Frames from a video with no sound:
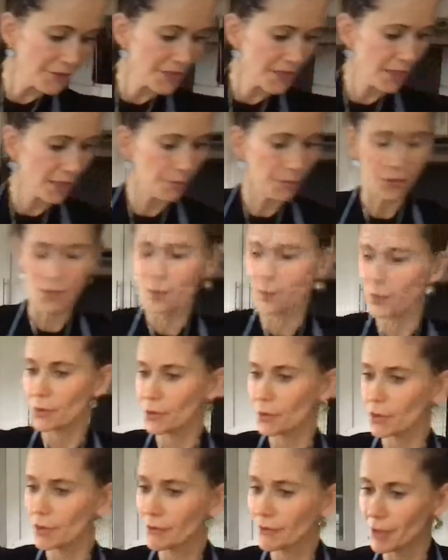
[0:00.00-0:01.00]

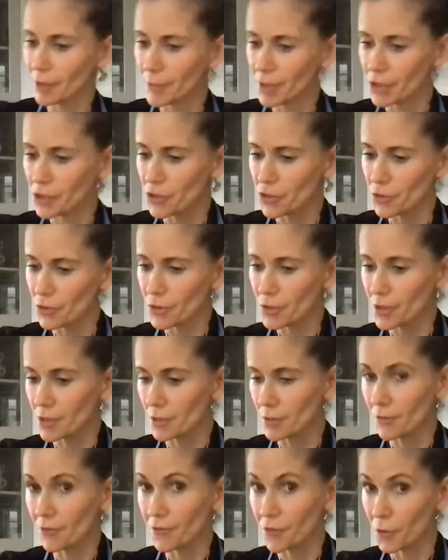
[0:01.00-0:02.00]
tablespoons of lemon juice
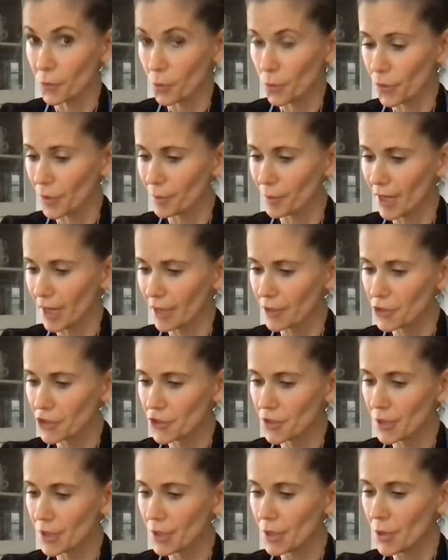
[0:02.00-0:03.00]
for one batch,
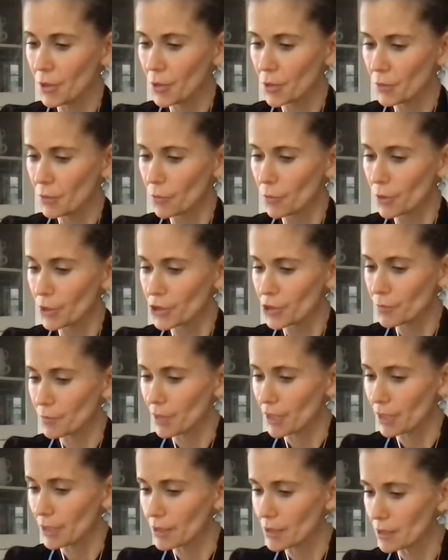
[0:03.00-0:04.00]
which
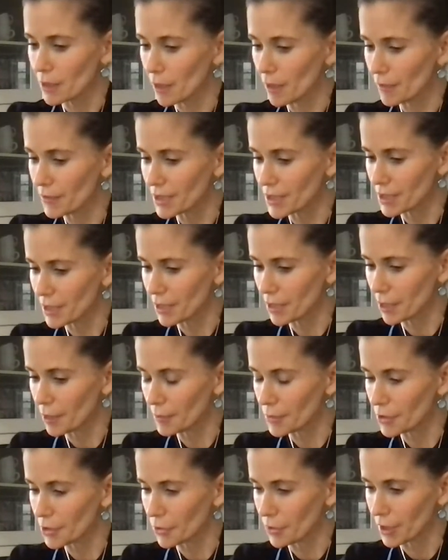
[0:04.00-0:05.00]
means obviously I'm
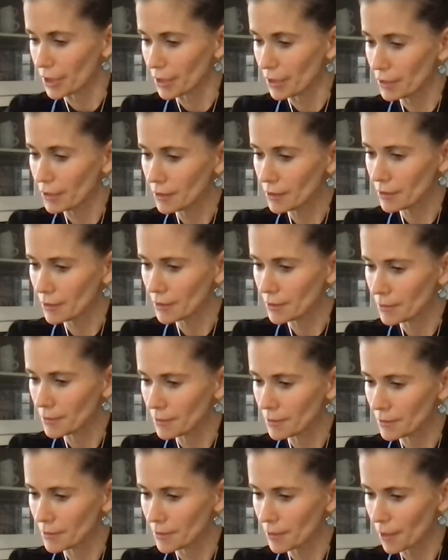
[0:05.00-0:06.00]
doing,
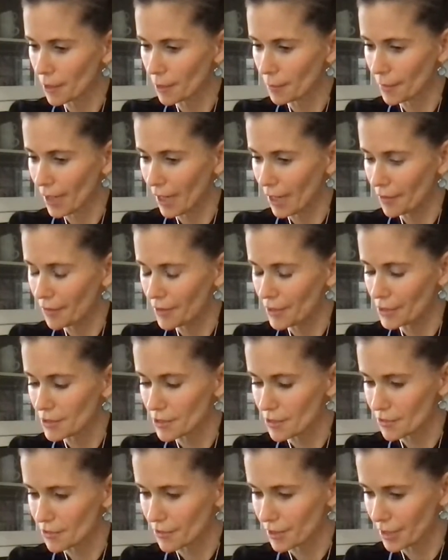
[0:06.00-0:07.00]
our math is
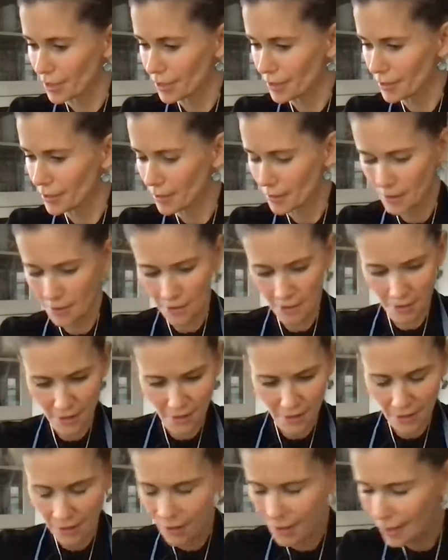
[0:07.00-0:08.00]
3.
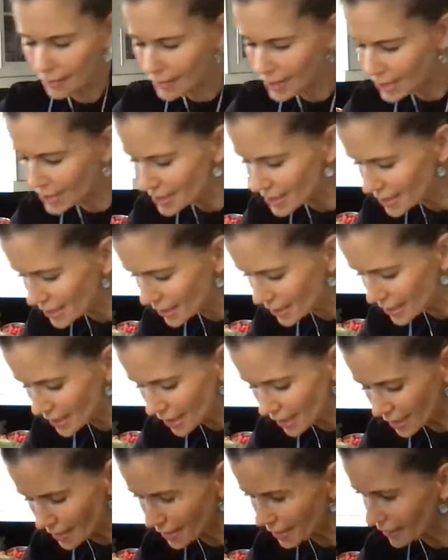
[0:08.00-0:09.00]
How did the seed
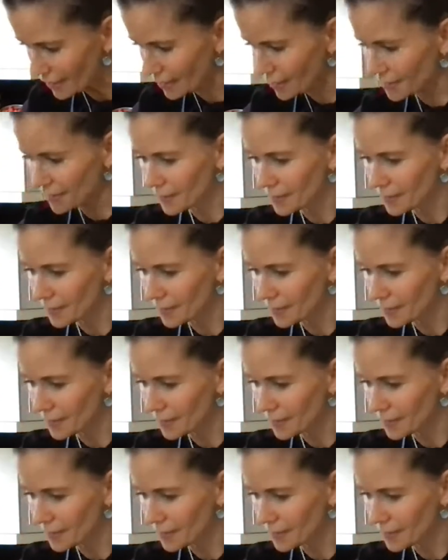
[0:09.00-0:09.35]
get in there?